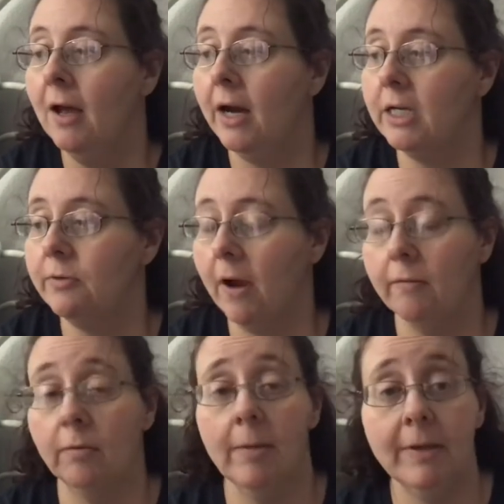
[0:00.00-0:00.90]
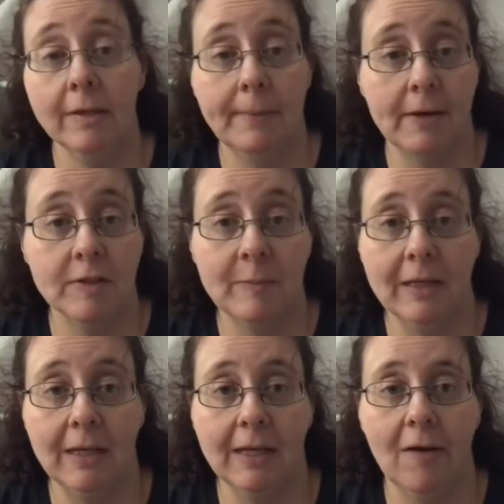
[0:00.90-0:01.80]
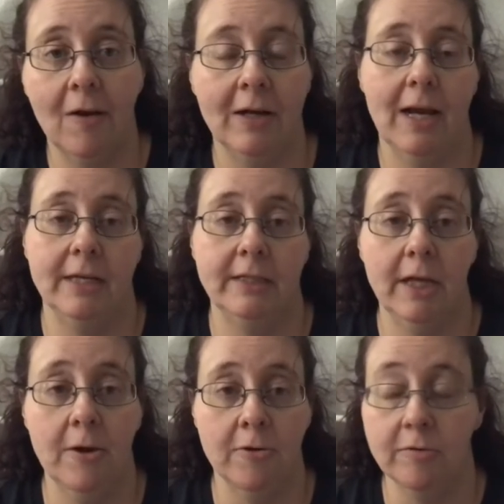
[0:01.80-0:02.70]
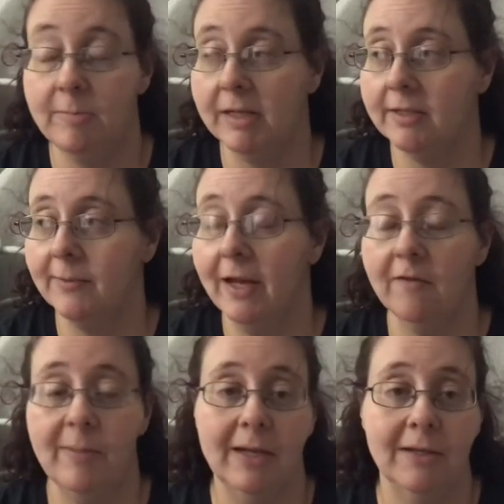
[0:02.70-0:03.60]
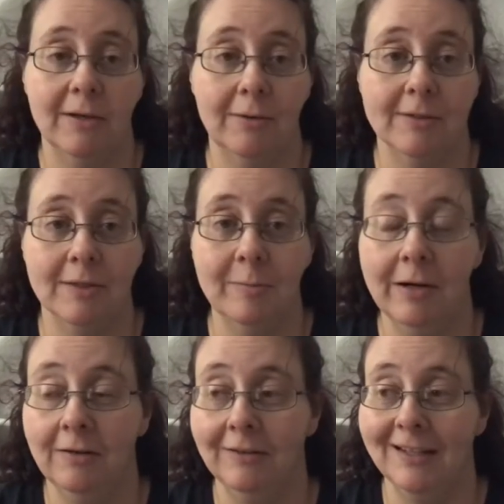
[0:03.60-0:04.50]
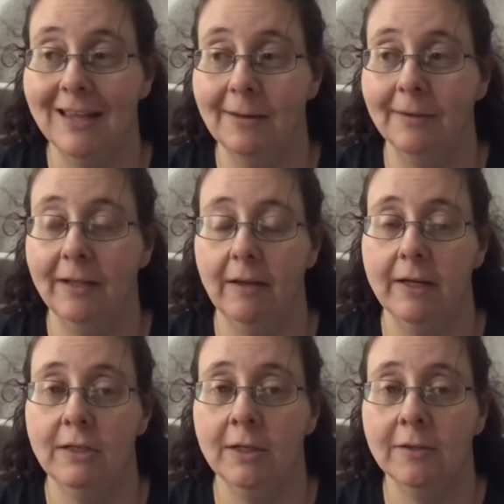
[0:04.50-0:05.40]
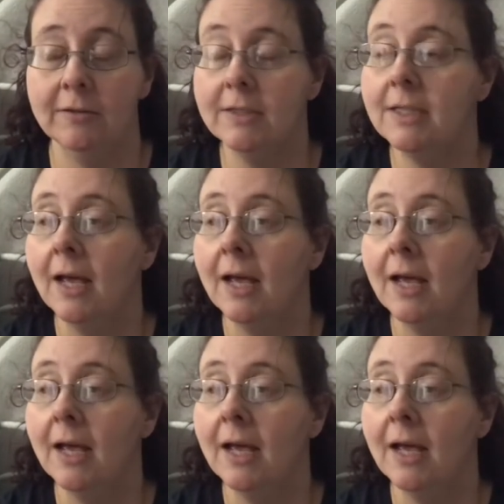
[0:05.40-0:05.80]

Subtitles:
I tried rubbing the mouse pinky on a toad because we have pet toads and apparently they really like toads.